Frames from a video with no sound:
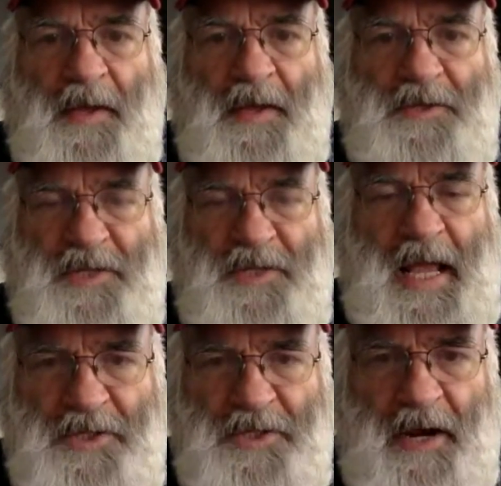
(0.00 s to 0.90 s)

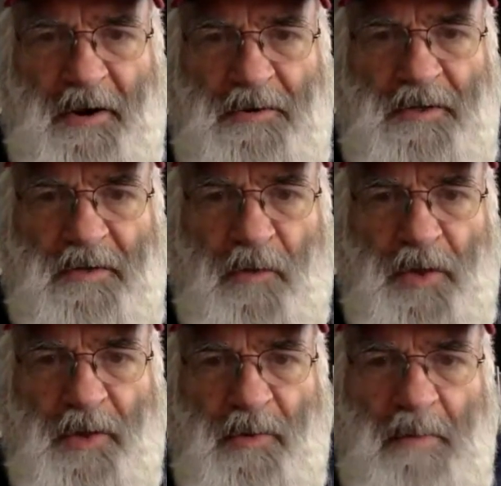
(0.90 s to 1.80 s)
state chairs for
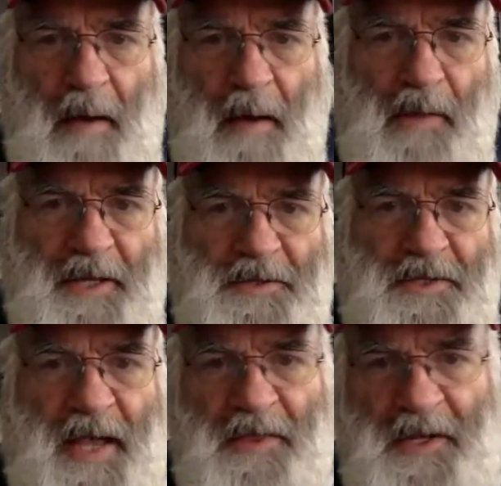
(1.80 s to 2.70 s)
the
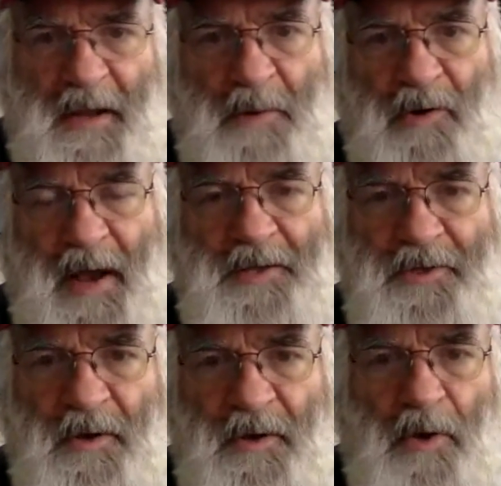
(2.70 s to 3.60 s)
Republicans and the Democrats,
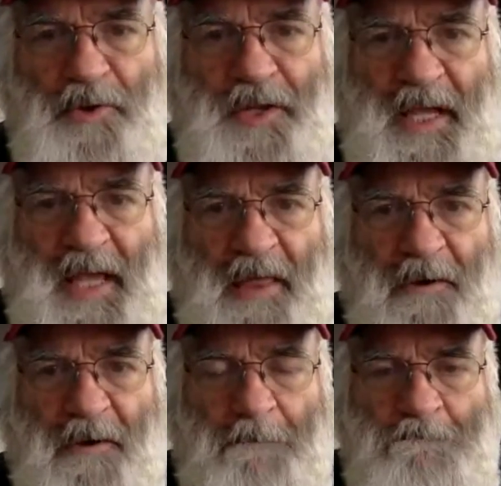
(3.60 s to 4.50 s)
they're both
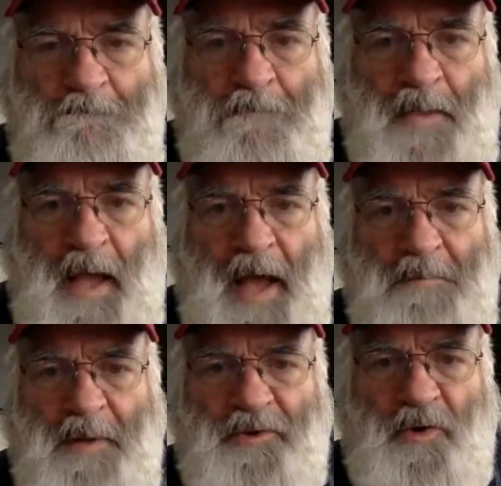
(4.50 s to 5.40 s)
together.
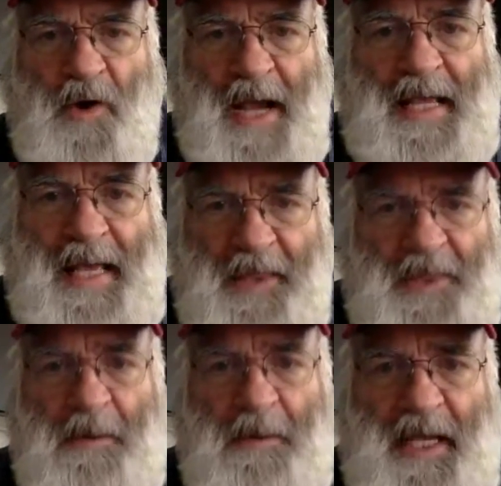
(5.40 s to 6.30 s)
I've been trying to get
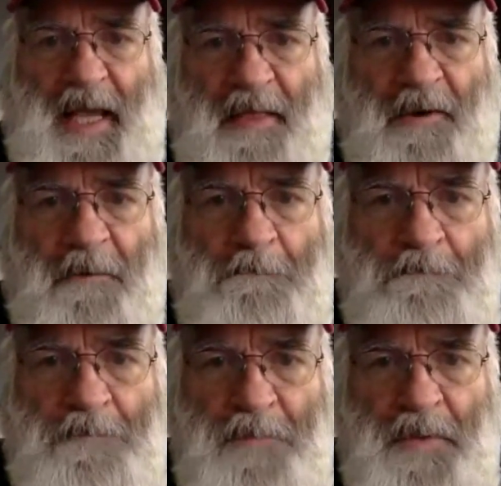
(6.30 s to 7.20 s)
them together,
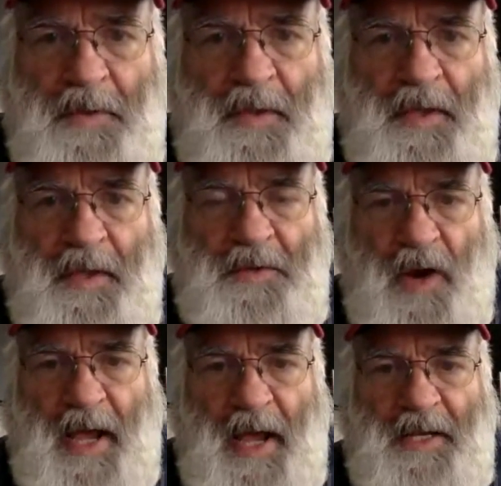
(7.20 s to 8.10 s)

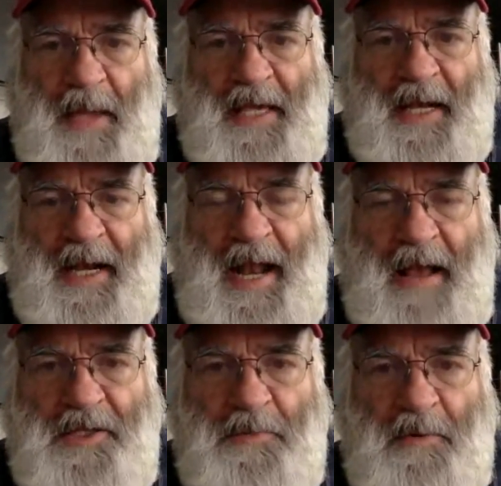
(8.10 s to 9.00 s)
trying to make an
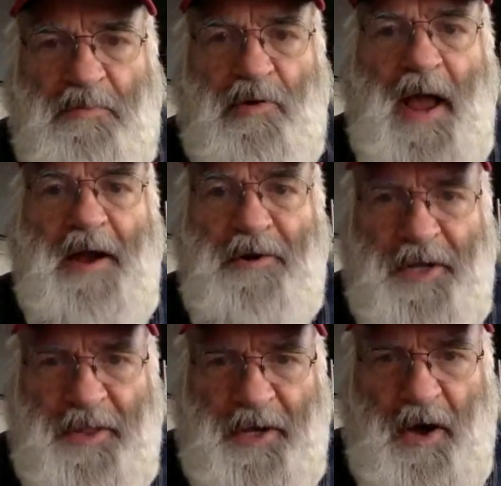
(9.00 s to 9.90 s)
announcement prior
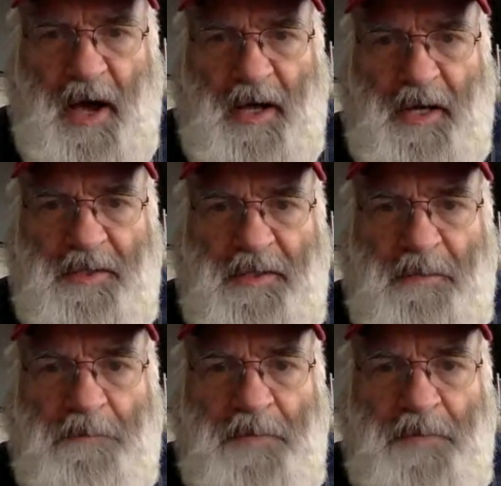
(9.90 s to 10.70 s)
to the caucus,